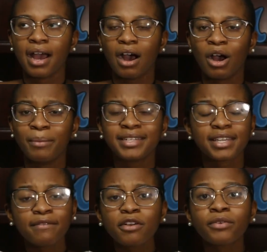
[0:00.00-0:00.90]
It's
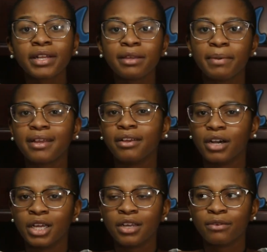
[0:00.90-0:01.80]
never really been
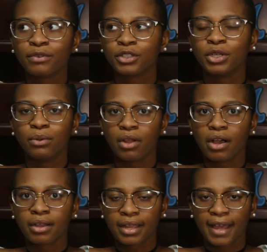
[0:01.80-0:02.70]
good for too
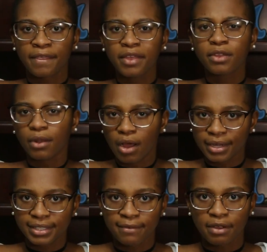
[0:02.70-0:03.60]
long. Like I think the
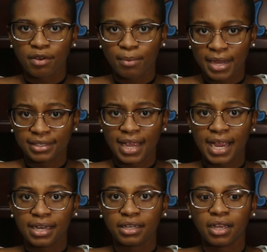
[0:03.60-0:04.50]
longest I've ever
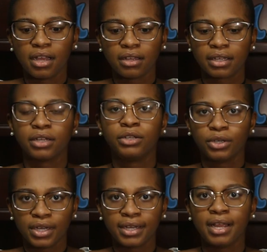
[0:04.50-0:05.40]
maintained like a
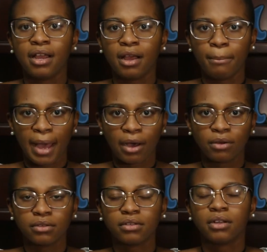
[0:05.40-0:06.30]
good amount,
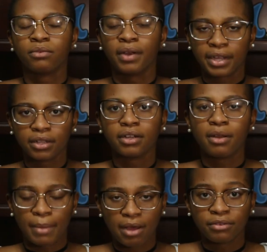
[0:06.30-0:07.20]
regular
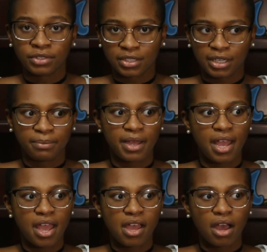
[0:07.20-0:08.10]
amount of sleep
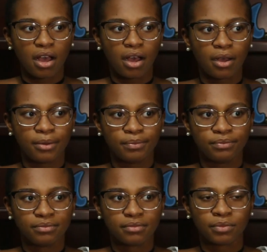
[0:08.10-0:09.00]

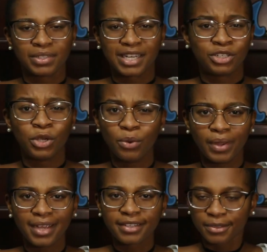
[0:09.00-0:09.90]
was like 2
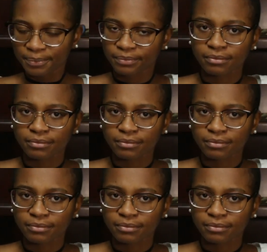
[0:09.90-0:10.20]
weeks.